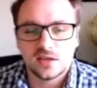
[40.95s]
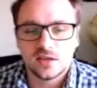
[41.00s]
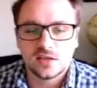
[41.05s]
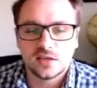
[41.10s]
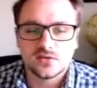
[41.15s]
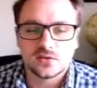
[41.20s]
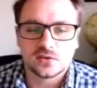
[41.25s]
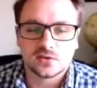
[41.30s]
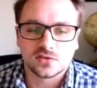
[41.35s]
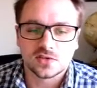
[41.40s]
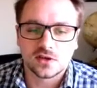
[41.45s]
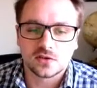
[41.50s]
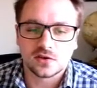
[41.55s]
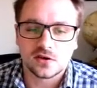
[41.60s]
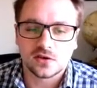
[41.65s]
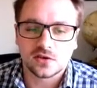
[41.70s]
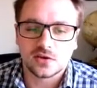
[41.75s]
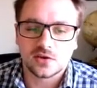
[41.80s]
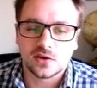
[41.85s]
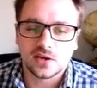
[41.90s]
You've also
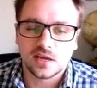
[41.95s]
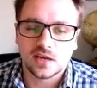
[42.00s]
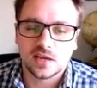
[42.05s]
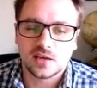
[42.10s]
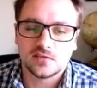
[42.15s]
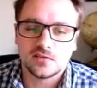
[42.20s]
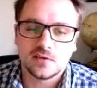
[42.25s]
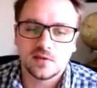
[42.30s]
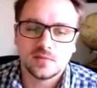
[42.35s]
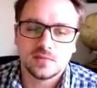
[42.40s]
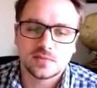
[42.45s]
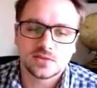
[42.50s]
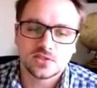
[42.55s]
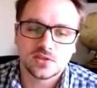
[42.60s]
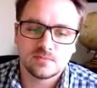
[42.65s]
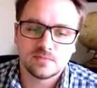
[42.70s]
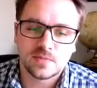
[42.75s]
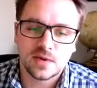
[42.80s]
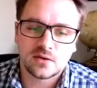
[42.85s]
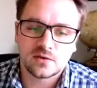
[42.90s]
got your hearing
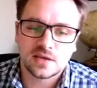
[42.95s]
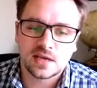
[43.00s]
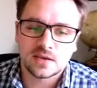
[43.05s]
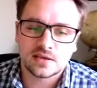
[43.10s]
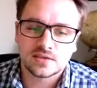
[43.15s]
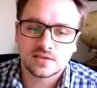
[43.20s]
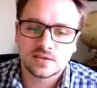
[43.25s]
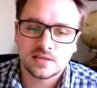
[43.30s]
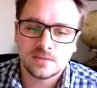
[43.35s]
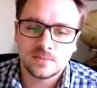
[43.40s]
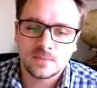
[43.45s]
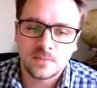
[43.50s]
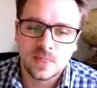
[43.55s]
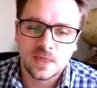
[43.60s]
submodality,